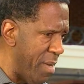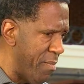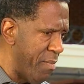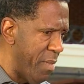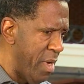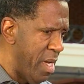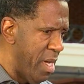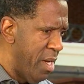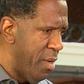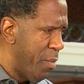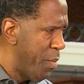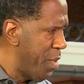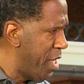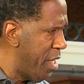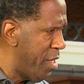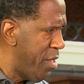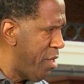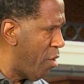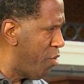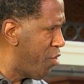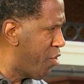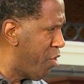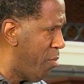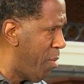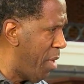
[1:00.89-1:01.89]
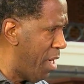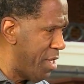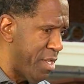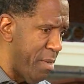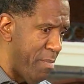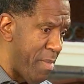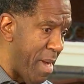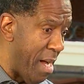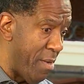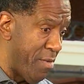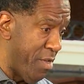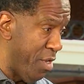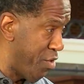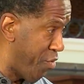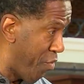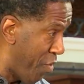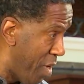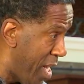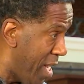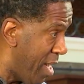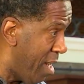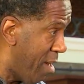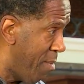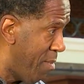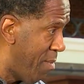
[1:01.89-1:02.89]
and we didn't know too much about the
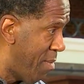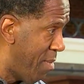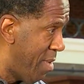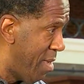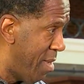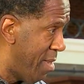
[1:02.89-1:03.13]
dream.